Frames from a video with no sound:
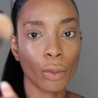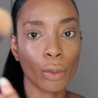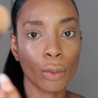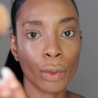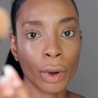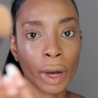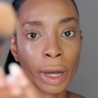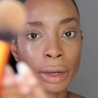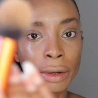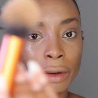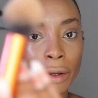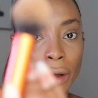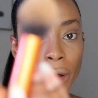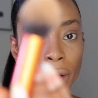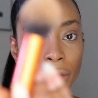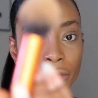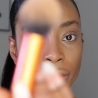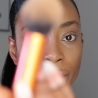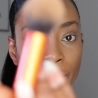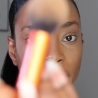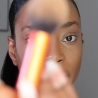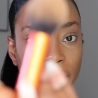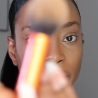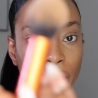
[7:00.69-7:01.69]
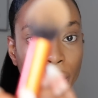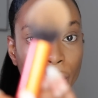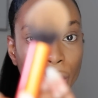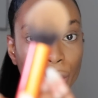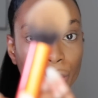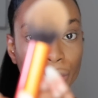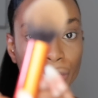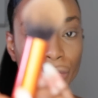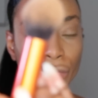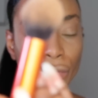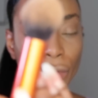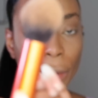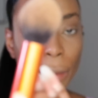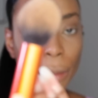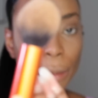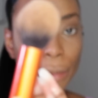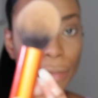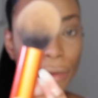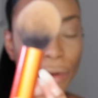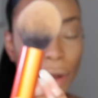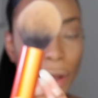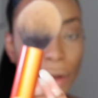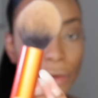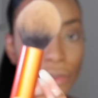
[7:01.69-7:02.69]
one of my contour
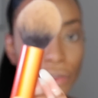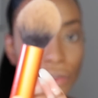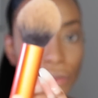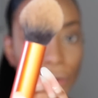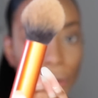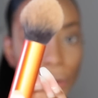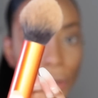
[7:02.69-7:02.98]
brush,